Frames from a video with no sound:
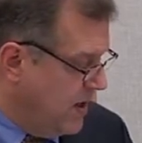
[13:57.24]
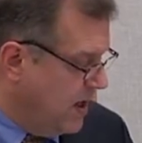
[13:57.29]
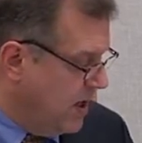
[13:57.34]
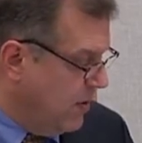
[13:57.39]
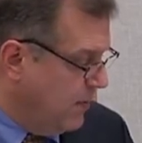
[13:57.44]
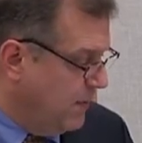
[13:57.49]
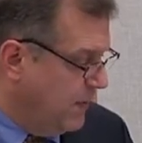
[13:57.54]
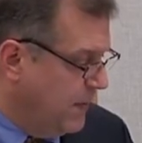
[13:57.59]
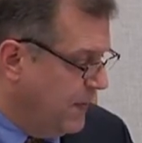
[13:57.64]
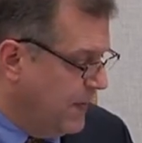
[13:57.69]

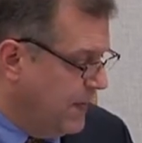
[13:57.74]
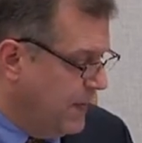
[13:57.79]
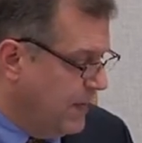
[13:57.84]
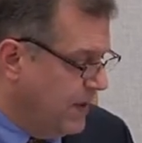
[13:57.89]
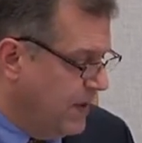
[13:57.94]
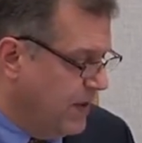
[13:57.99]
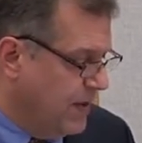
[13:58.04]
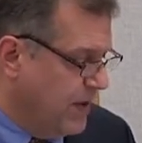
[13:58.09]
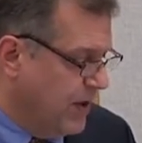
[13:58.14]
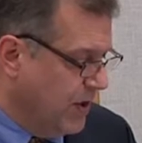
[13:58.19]
Um,
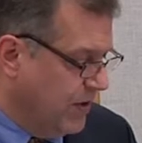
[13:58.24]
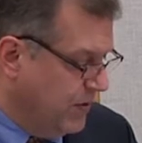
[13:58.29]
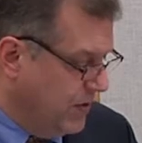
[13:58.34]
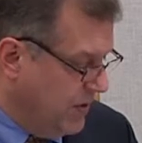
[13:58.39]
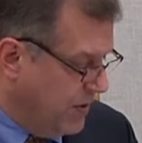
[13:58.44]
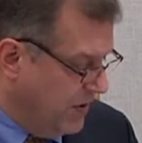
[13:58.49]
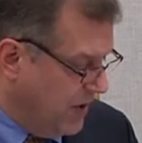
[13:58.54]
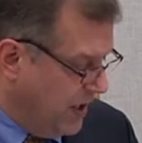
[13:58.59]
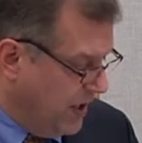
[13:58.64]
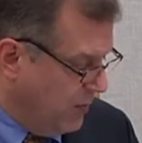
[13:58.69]

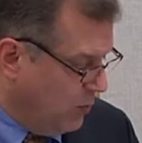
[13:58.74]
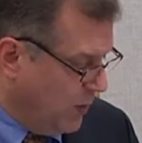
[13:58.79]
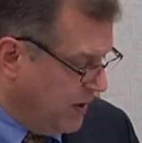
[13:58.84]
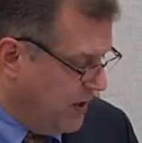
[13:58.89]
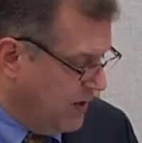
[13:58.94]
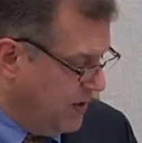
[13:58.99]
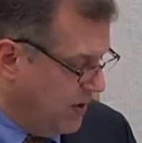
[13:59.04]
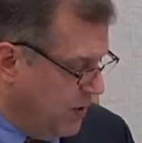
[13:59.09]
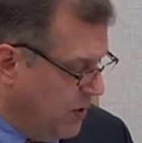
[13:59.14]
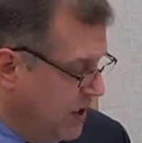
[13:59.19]

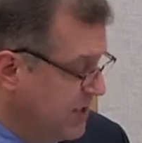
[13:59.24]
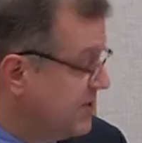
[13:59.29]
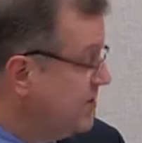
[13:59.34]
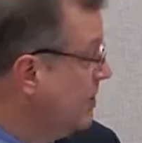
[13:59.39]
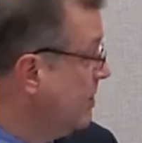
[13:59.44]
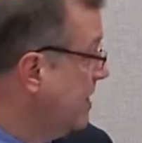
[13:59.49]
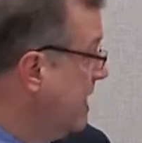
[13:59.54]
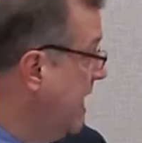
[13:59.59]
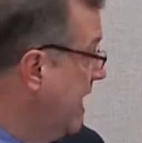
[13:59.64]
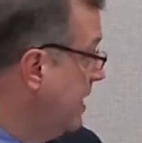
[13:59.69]
within the U.S.,
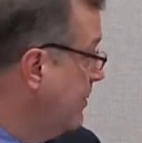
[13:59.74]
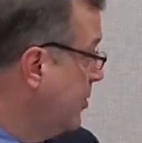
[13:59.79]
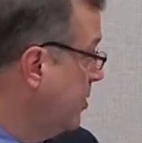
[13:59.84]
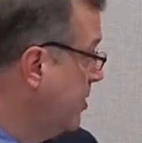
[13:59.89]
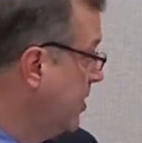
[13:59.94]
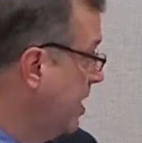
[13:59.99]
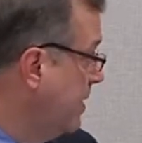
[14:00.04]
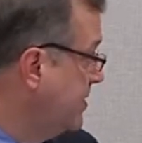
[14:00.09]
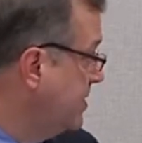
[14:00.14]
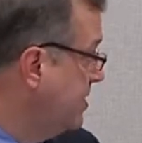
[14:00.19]
the organic
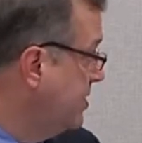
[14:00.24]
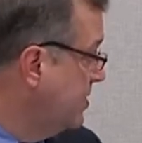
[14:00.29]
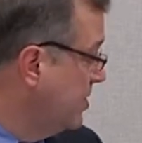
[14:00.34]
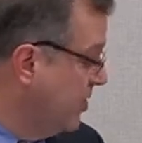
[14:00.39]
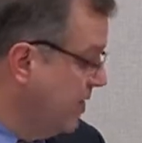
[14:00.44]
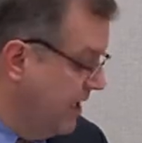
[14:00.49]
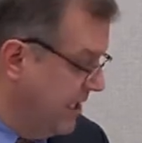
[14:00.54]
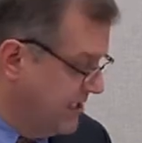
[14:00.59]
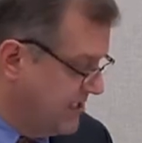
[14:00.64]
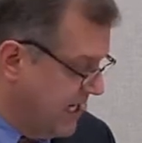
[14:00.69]
program is another
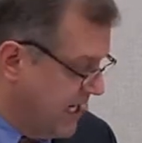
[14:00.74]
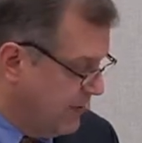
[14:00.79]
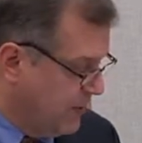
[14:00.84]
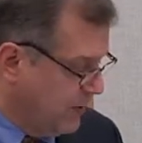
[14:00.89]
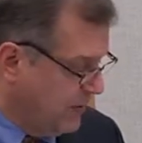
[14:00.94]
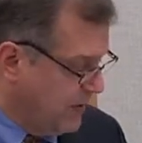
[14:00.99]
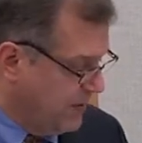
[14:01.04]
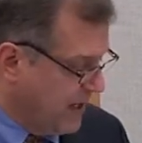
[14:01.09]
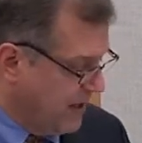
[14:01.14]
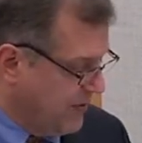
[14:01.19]
great
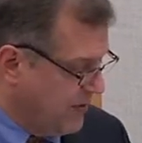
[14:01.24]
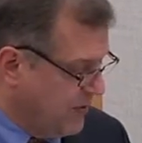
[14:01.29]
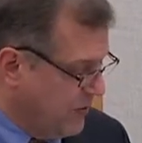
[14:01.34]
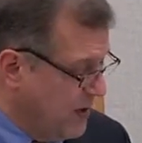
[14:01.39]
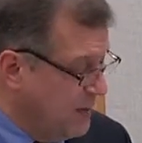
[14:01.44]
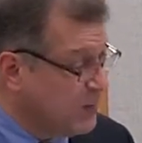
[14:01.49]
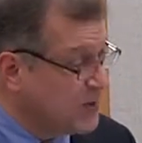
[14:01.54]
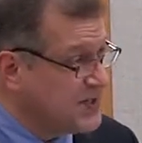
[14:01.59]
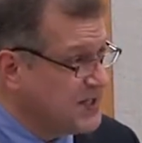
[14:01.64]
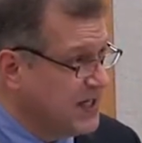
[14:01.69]
example.
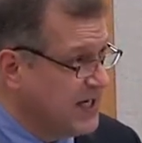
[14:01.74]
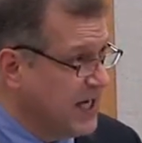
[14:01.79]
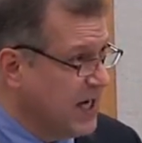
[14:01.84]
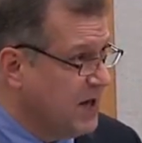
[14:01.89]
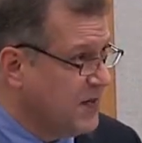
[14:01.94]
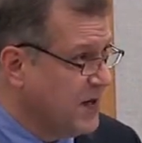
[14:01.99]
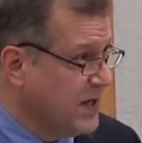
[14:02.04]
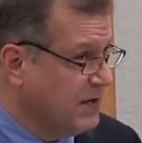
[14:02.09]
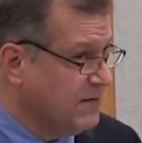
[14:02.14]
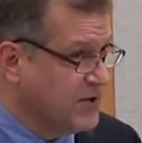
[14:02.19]
3%
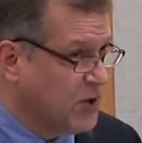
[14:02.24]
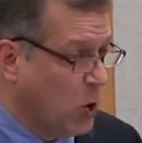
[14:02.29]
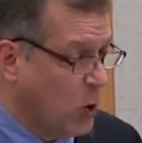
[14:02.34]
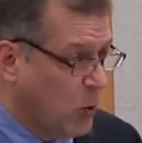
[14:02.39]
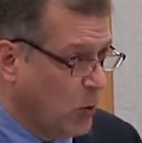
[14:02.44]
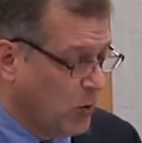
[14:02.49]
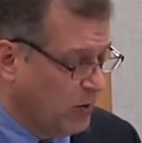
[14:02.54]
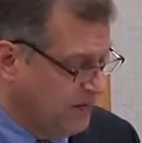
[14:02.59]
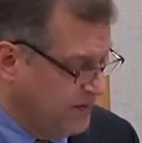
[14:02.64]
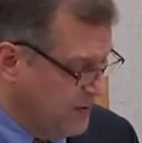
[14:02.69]
now, I think, of
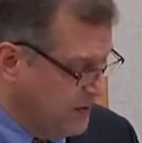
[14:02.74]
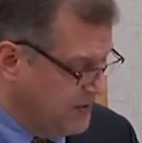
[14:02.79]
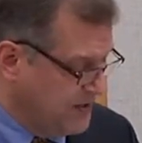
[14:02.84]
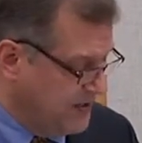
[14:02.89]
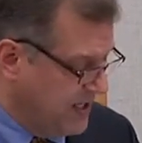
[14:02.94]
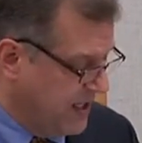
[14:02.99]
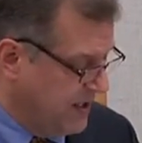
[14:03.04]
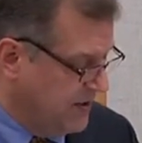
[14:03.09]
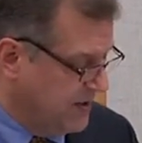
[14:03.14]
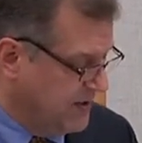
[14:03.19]
total food
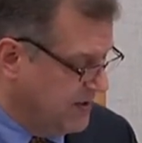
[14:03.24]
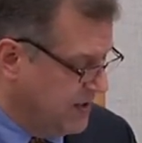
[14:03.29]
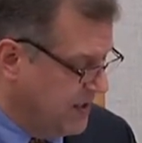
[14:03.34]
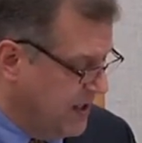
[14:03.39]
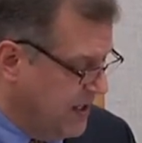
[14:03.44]
sales